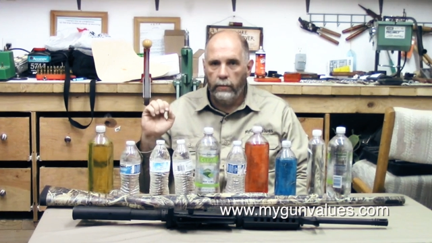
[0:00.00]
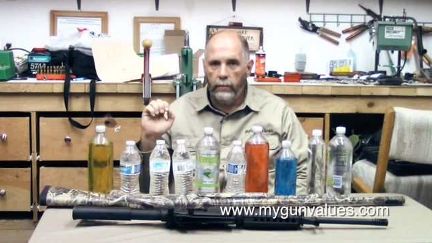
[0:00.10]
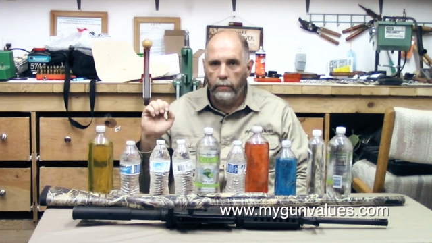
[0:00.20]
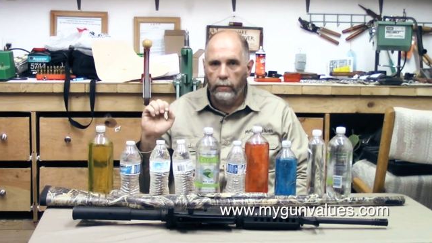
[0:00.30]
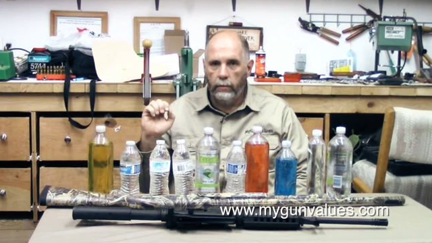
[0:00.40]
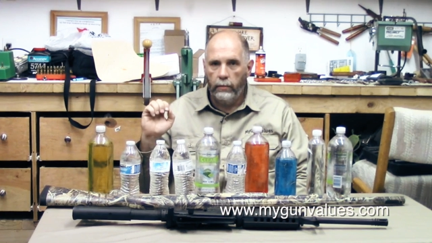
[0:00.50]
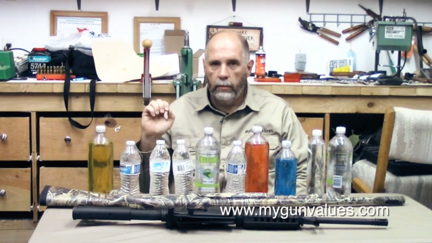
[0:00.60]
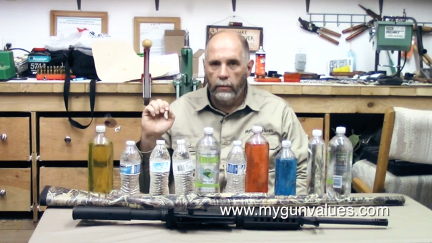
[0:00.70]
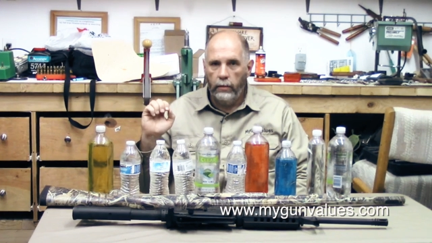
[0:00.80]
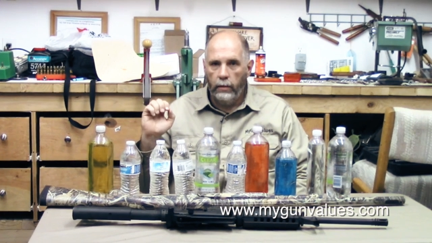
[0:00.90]

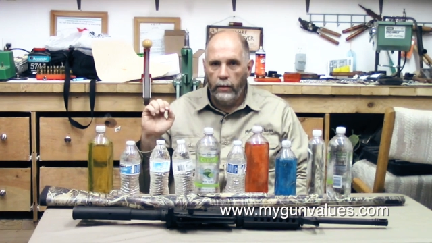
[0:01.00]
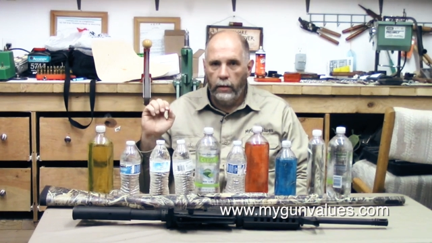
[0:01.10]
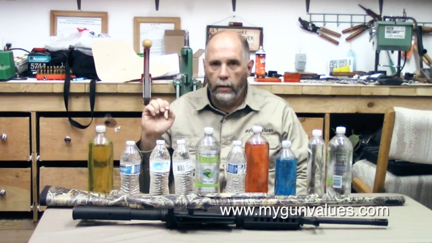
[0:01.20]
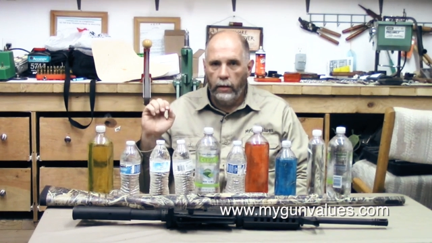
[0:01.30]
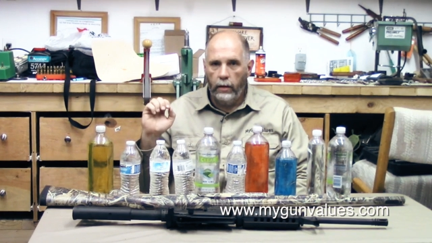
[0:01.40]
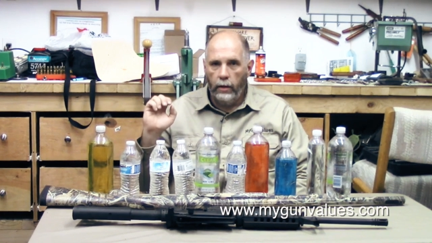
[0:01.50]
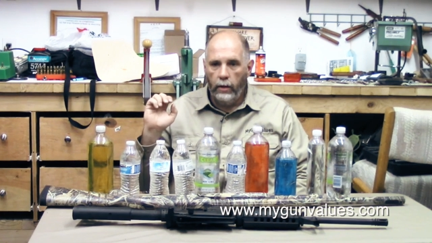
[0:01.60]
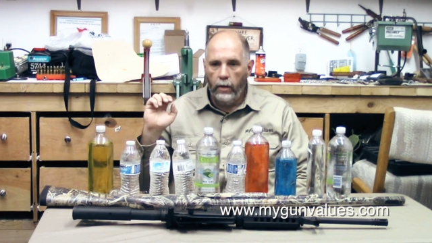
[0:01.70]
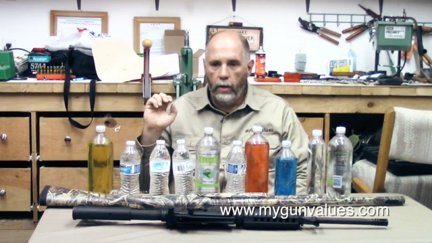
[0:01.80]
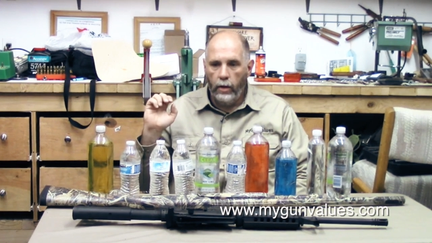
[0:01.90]

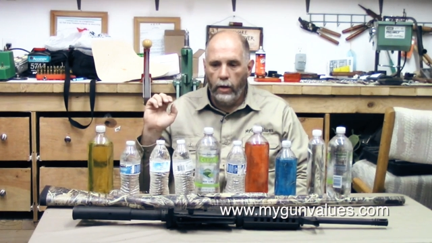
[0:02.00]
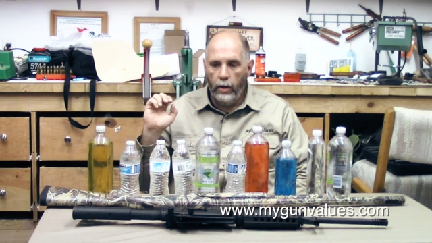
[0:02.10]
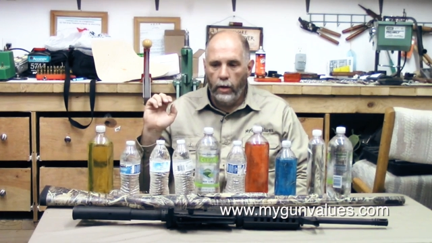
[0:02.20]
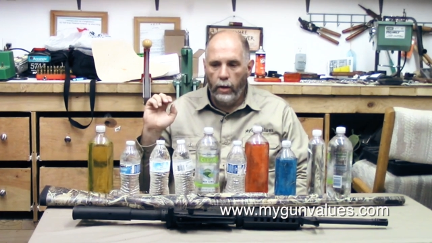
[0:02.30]
(no one is talking)